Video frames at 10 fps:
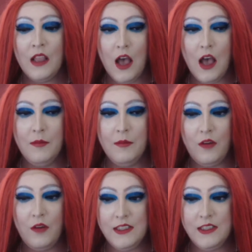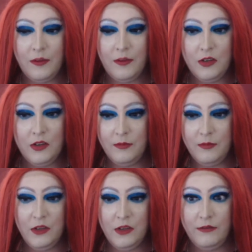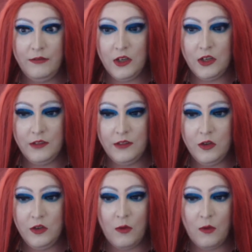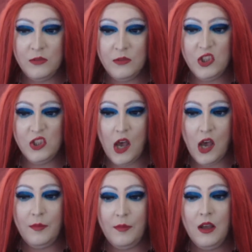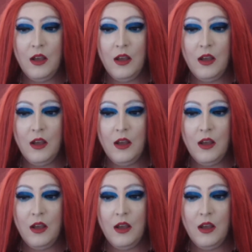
But obviously if I'm going to be doing videos in the future where I'm stood up,